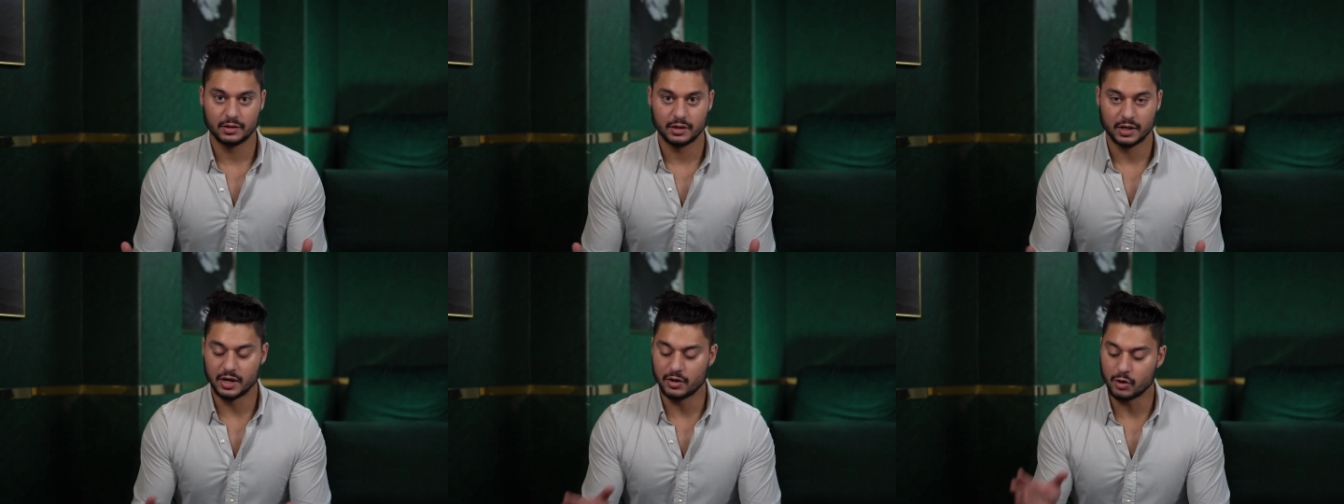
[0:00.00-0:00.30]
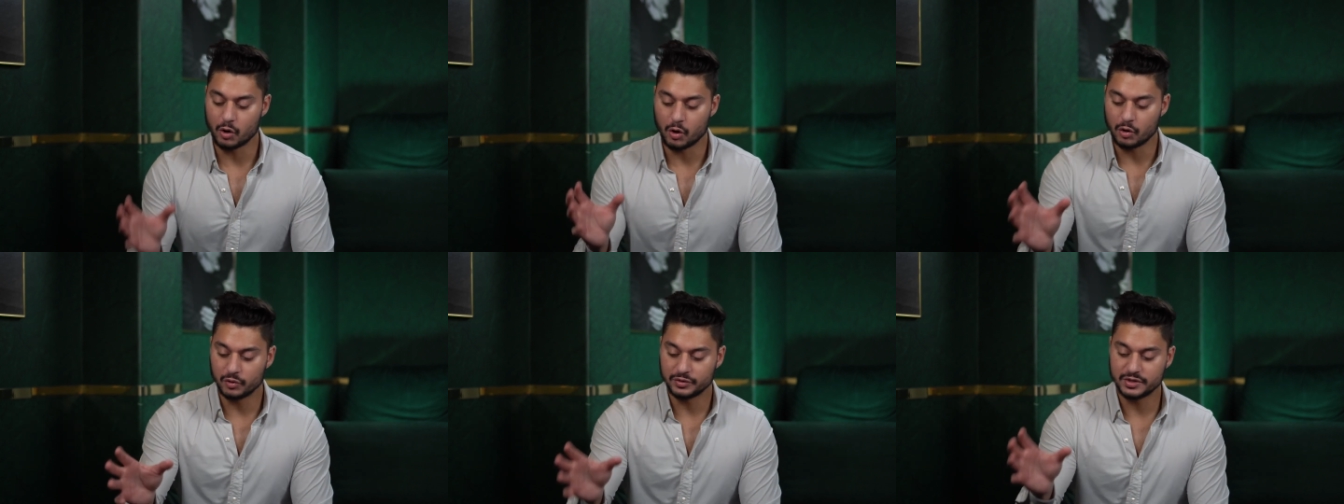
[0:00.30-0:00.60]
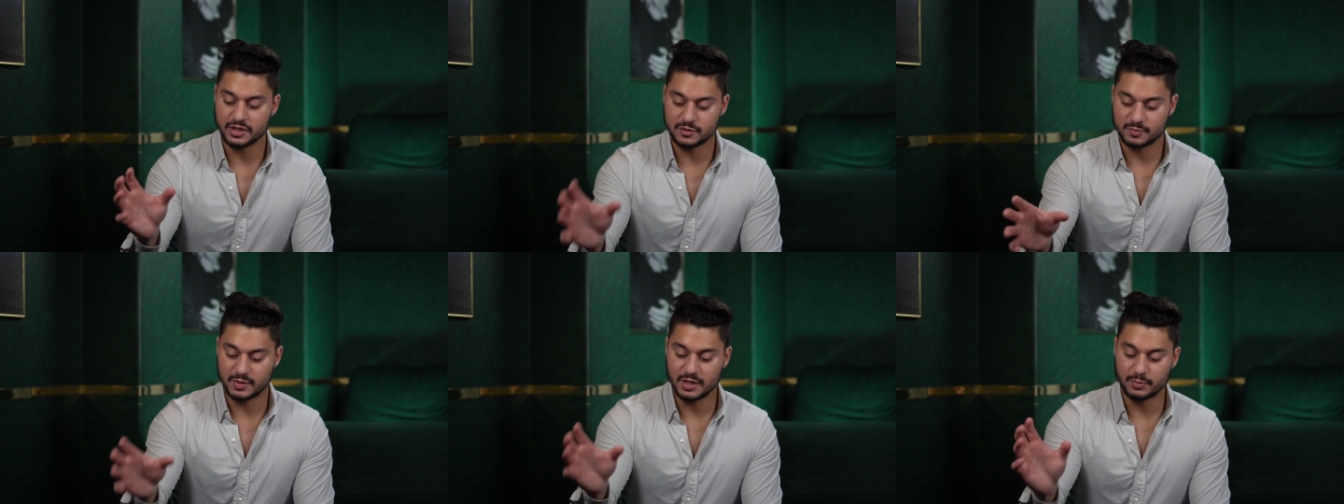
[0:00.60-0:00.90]
And all
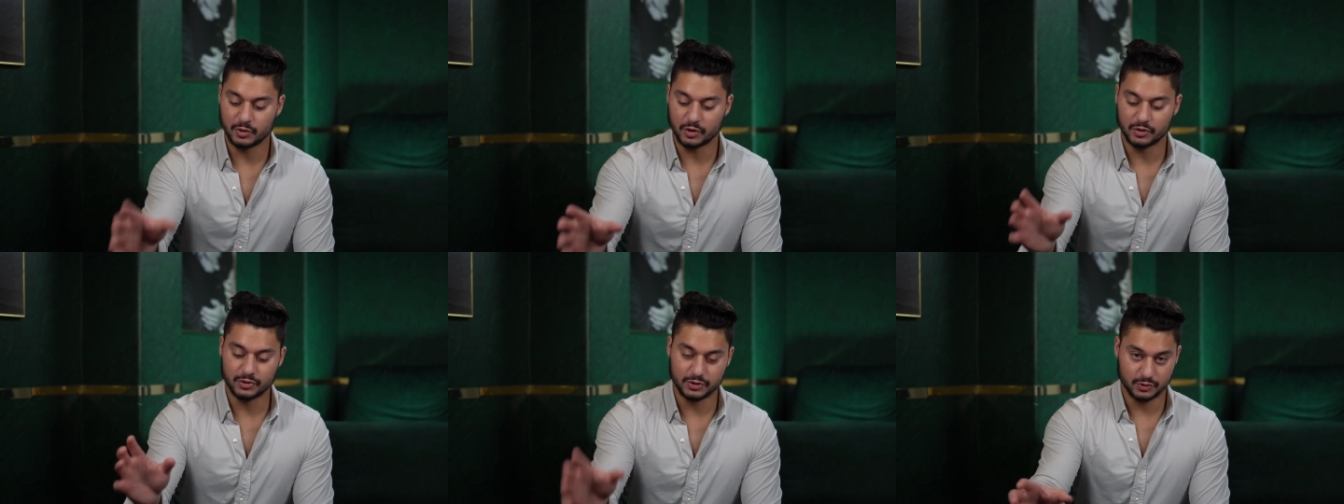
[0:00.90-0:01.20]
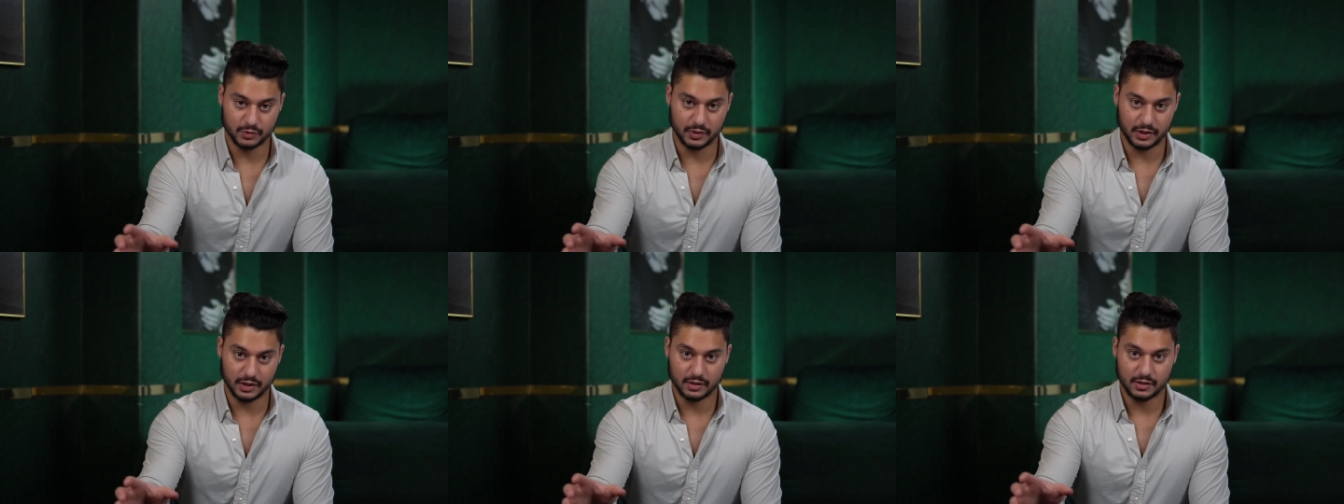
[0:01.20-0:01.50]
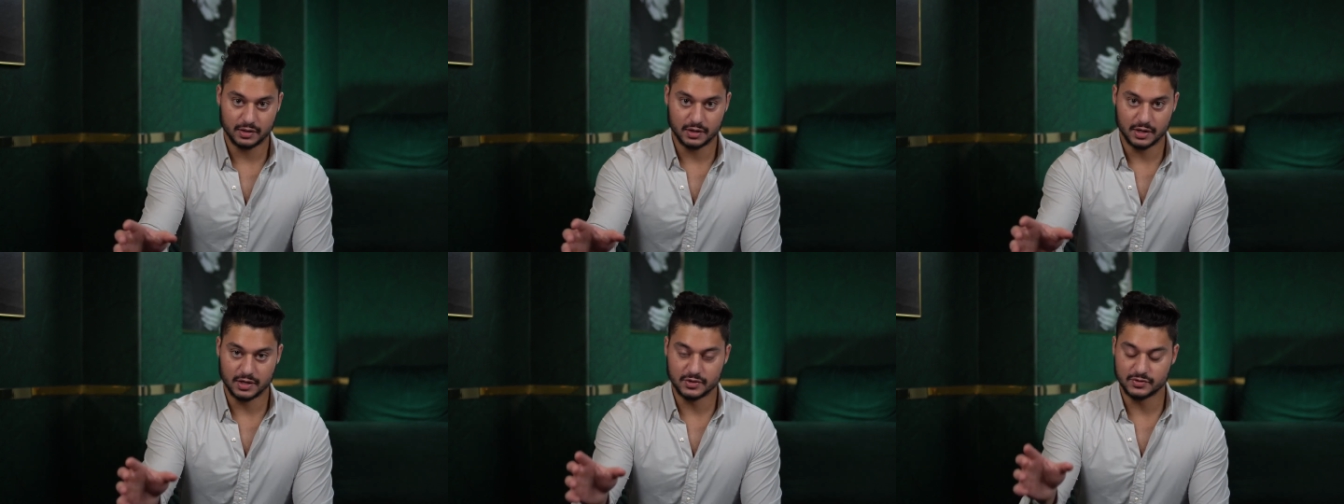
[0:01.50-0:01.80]
these people are doing
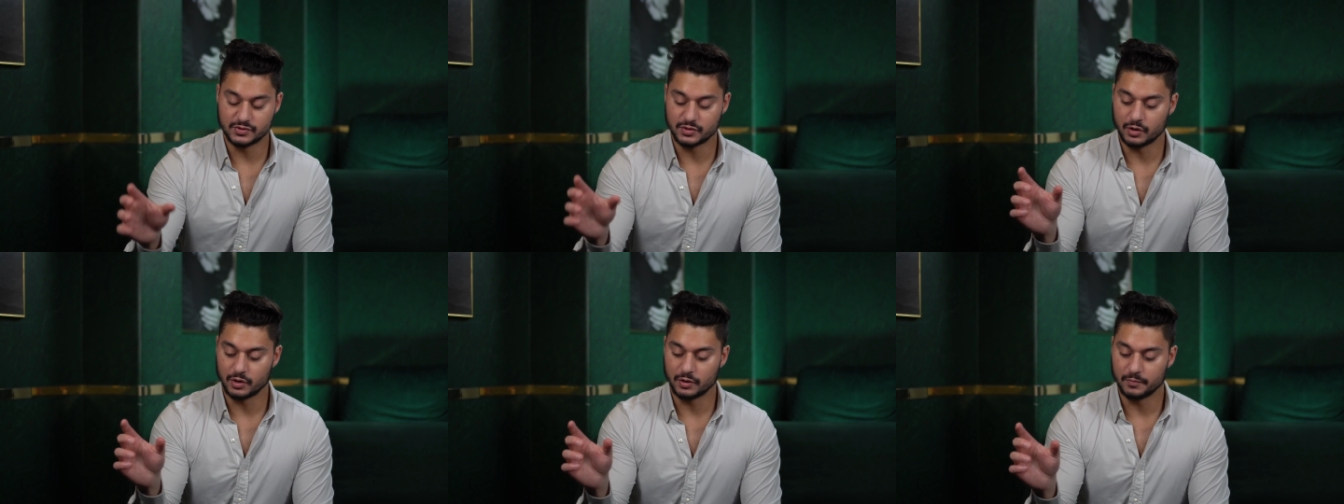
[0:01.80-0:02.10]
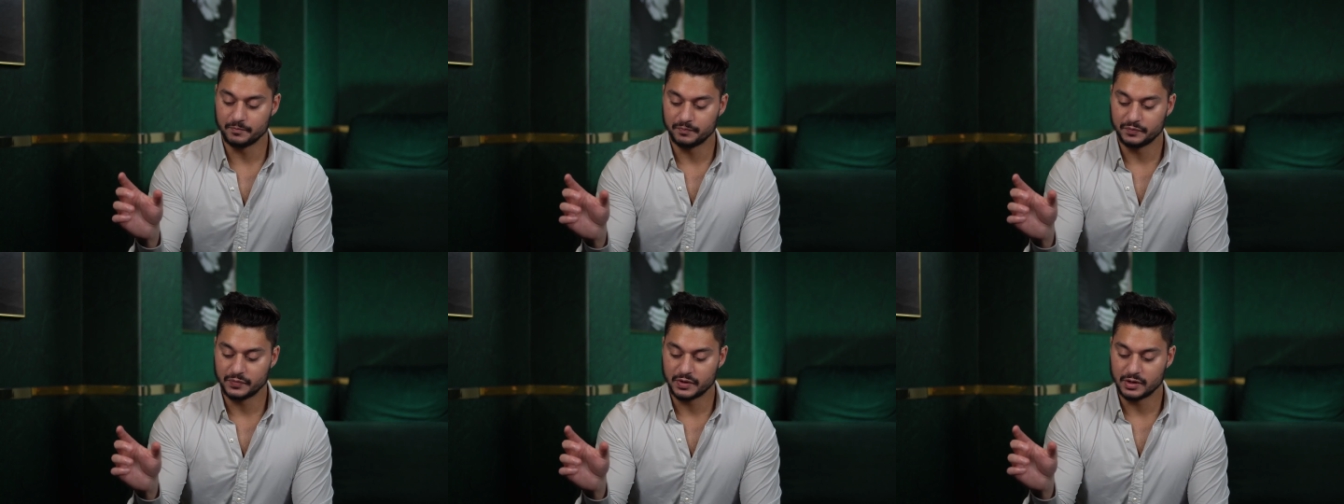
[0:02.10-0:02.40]
is they're